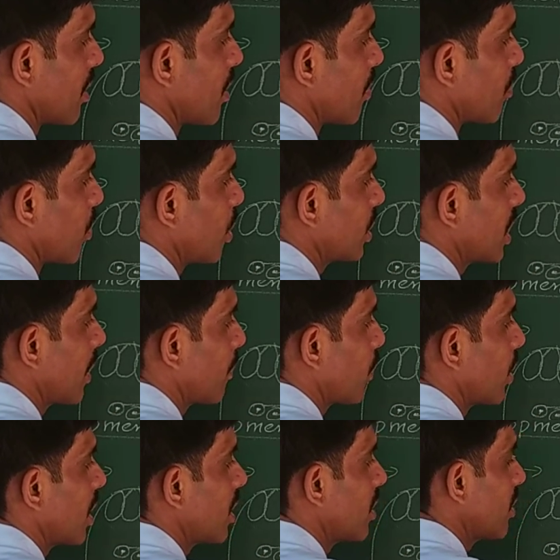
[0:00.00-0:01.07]
Both the
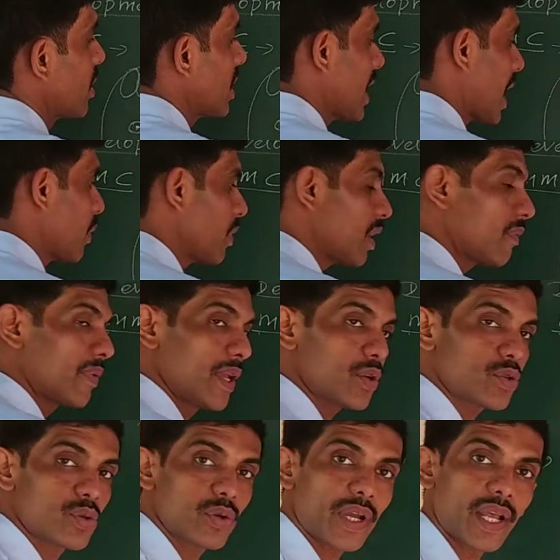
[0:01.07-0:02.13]
polar nuclei will fuse
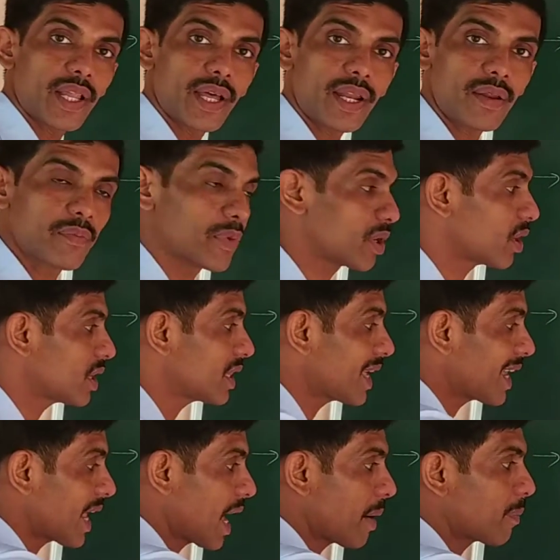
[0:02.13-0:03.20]
together because they are
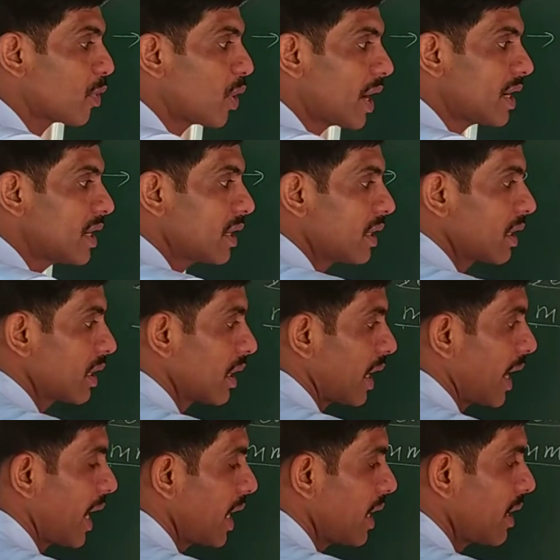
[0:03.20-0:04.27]
haploid
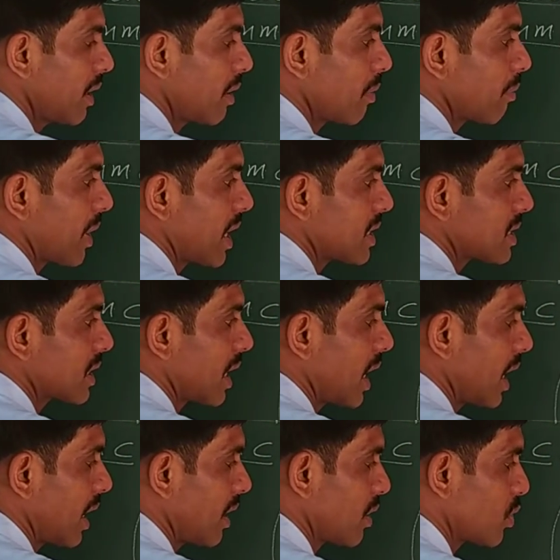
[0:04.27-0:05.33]
N plus
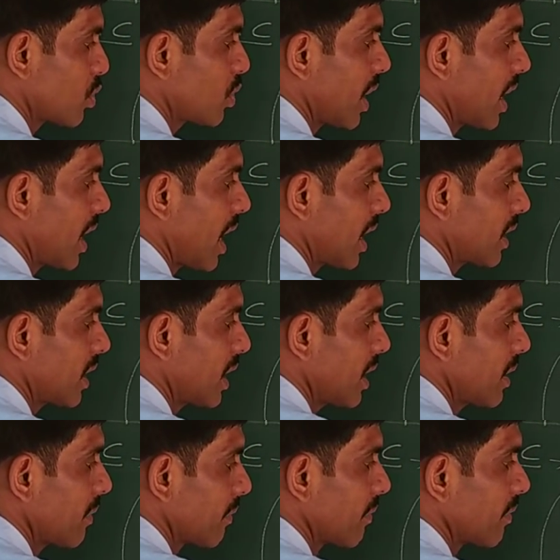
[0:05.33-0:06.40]
N. 2N are there.
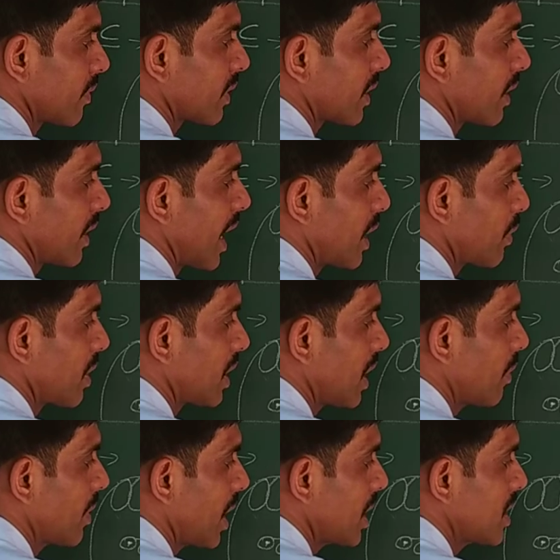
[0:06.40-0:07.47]
That will give
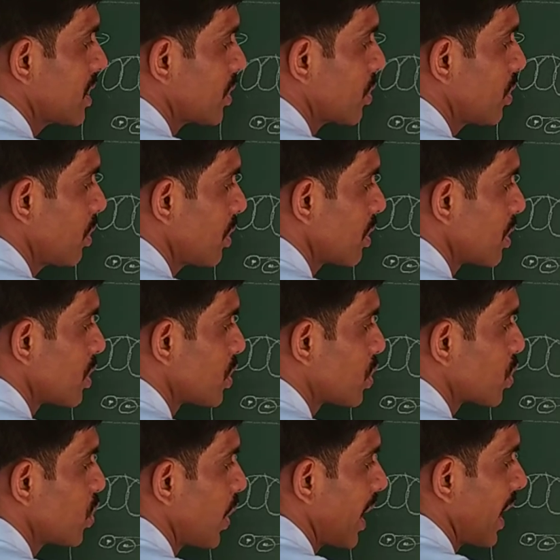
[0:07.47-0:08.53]
rise to
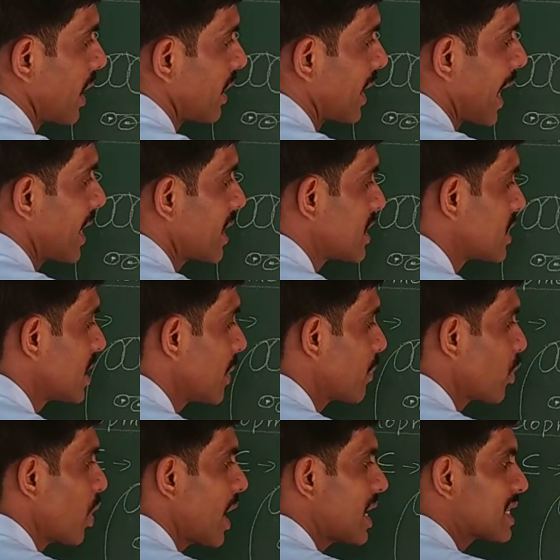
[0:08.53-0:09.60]
2N that is
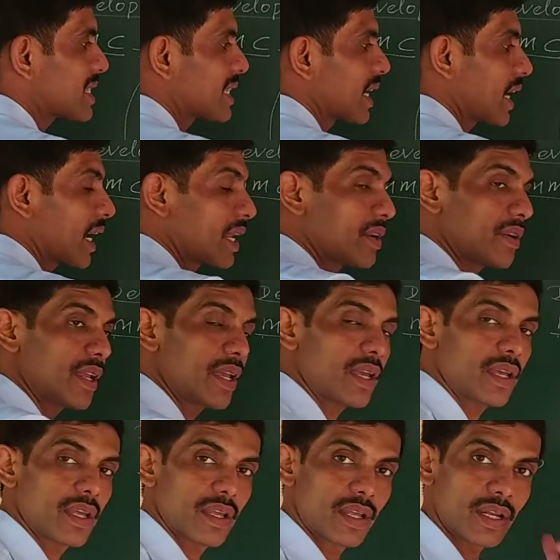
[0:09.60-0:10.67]
diploid secondary
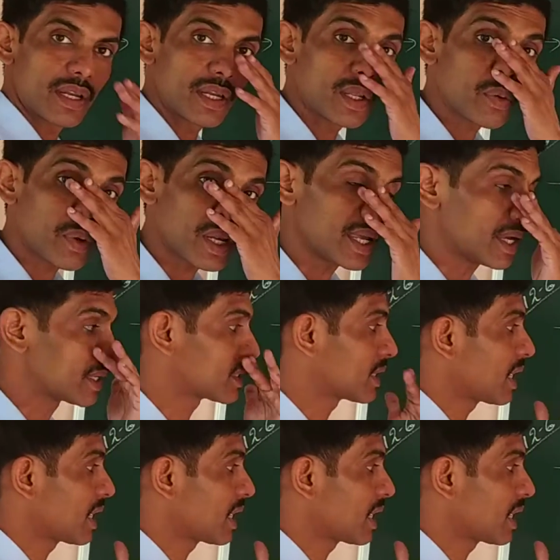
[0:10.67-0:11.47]
nucleus.